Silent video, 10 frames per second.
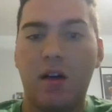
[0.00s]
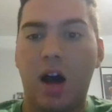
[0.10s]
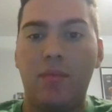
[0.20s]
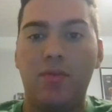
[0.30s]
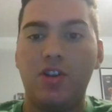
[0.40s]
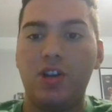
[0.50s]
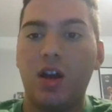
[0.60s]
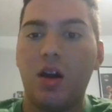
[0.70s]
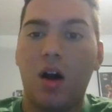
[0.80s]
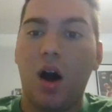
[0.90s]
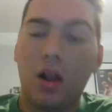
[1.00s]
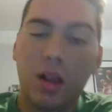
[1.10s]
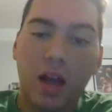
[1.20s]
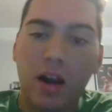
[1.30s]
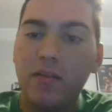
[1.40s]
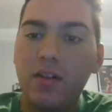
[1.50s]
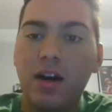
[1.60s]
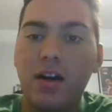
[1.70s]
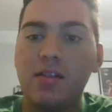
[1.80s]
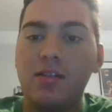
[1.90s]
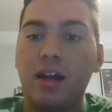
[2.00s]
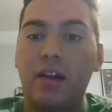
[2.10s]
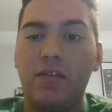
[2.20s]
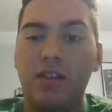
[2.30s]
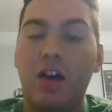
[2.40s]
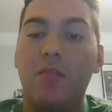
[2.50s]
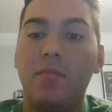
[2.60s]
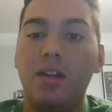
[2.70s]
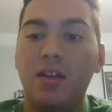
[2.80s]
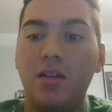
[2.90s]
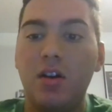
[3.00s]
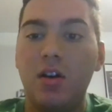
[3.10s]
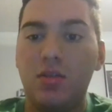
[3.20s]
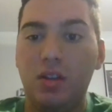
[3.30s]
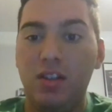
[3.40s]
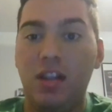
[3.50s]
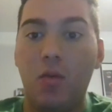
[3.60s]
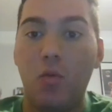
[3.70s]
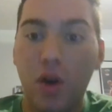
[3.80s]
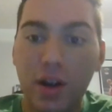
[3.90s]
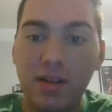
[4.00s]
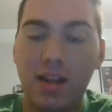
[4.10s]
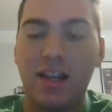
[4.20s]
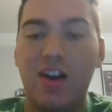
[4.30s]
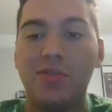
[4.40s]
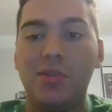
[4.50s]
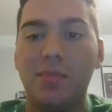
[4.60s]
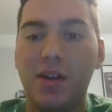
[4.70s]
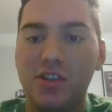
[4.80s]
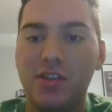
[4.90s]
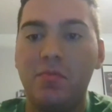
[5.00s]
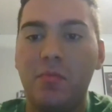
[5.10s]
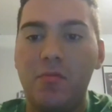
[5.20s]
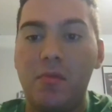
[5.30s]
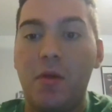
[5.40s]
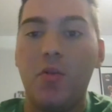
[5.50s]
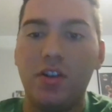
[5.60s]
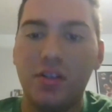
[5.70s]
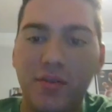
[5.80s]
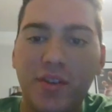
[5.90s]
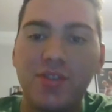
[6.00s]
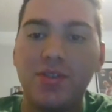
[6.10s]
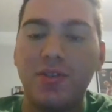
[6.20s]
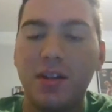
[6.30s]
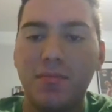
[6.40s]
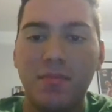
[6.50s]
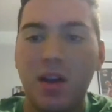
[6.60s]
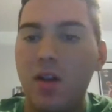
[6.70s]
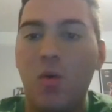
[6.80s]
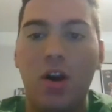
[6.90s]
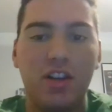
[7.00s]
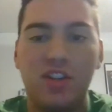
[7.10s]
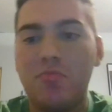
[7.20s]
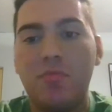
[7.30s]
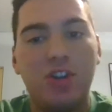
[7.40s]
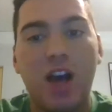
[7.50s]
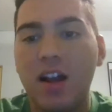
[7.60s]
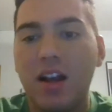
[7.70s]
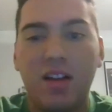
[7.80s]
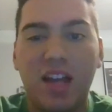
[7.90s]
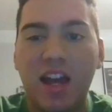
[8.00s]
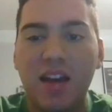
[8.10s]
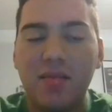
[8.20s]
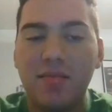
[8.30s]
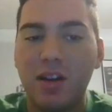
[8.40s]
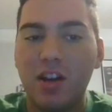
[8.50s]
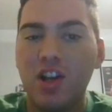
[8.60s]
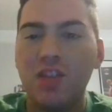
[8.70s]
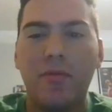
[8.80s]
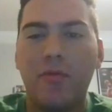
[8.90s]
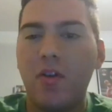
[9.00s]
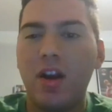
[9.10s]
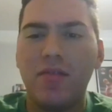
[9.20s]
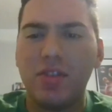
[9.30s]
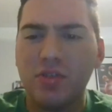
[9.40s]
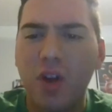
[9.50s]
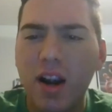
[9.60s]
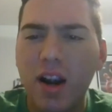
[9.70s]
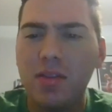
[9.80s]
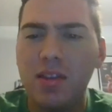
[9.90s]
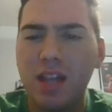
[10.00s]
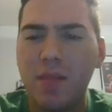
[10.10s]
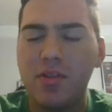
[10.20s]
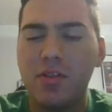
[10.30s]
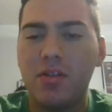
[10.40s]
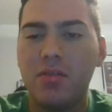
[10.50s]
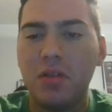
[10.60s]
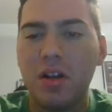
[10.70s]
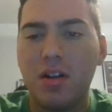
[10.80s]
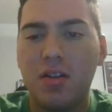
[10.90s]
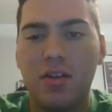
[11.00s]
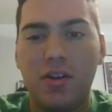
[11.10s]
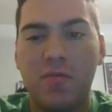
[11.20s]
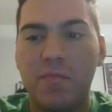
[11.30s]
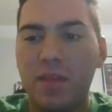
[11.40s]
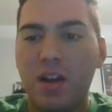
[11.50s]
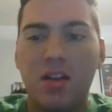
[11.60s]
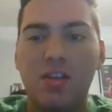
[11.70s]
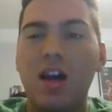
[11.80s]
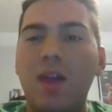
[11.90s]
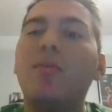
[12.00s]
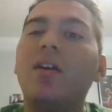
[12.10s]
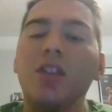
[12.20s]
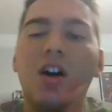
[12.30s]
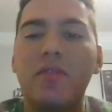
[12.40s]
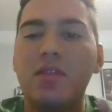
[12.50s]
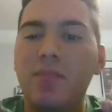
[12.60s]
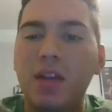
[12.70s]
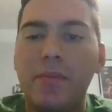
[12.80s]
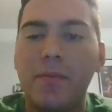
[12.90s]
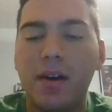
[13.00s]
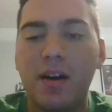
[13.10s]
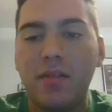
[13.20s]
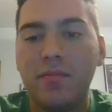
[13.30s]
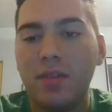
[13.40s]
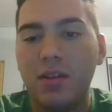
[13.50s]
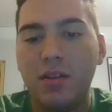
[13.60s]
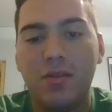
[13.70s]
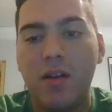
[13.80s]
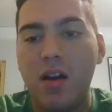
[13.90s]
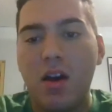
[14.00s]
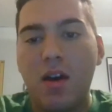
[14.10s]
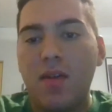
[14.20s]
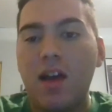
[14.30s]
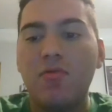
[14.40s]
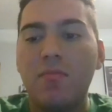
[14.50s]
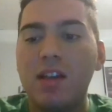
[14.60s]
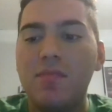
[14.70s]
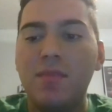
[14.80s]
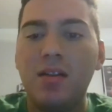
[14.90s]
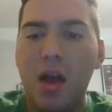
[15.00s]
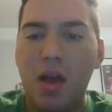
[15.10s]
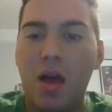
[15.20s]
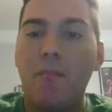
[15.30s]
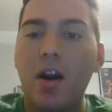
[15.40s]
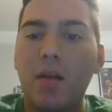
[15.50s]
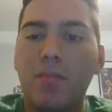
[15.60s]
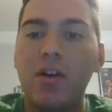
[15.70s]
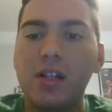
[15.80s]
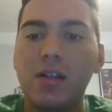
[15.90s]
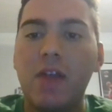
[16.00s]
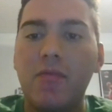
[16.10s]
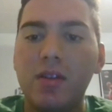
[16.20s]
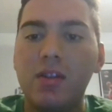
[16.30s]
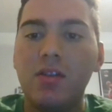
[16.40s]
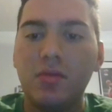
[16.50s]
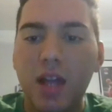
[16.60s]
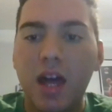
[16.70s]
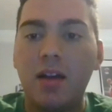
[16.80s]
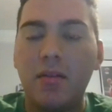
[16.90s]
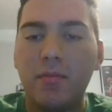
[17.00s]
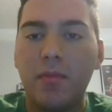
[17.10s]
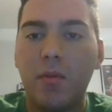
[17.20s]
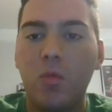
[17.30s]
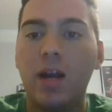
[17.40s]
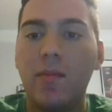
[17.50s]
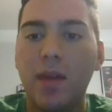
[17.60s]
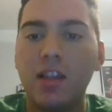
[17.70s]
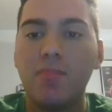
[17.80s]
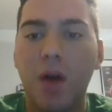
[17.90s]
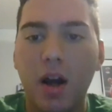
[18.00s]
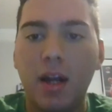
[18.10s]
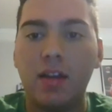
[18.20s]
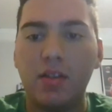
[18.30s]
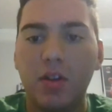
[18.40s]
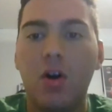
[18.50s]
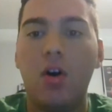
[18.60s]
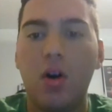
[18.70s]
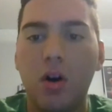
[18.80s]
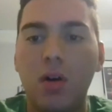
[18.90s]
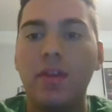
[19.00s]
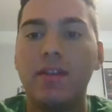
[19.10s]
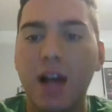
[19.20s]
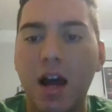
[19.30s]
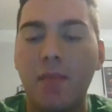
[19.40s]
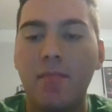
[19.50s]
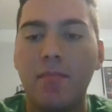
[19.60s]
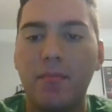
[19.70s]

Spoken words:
I appreciate a lot of you guys that have helped me since day one, as I also mentioned, my 1-year anniversary. Want to just shout it out again, just before I even start out this episode. You know, just gotta bring love to the people, man. You know, that's what makes me a better person every single day when I make this podcast all the time.